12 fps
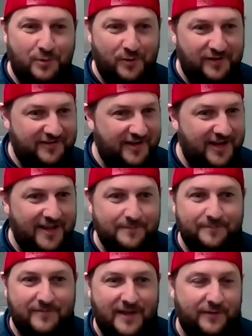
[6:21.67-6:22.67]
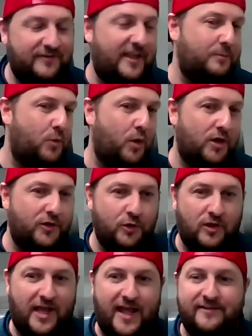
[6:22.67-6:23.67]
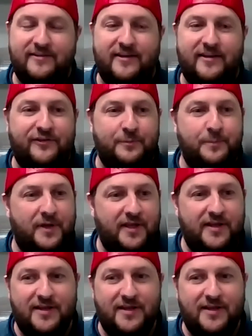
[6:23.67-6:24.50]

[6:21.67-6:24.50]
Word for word: Reasoning that was like more Google AdSense, but